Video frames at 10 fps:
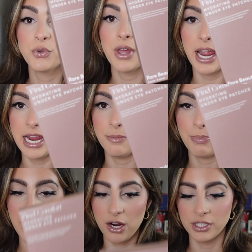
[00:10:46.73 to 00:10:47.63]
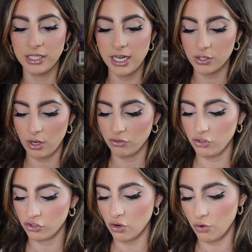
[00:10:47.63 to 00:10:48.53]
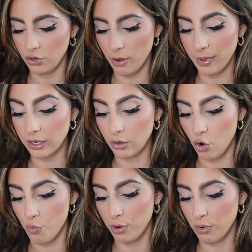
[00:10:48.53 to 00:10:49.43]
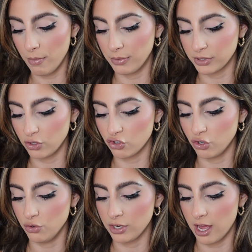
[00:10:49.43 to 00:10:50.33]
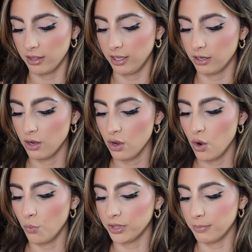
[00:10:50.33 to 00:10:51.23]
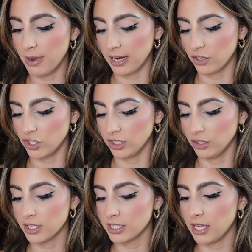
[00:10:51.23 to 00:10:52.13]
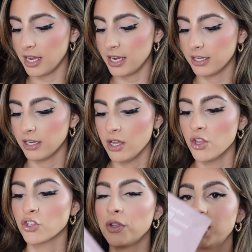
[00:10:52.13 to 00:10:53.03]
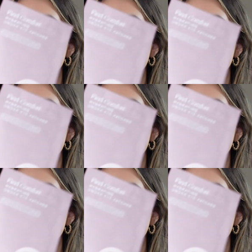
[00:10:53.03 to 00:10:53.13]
with 8 pairs in it, so I'll just show you. I'm not gonna open one, but I'm just gonna show you kind of like what the packaging looks like. So this